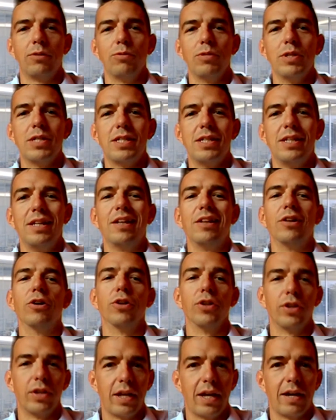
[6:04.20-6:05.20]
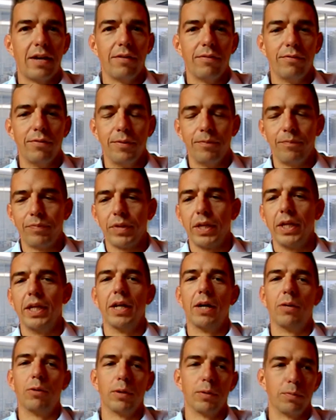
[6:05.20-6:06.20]
that we still don't have
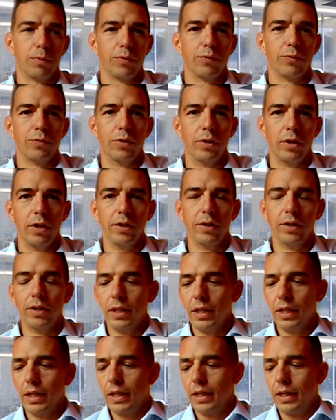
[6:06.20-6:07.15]
in our portfolio.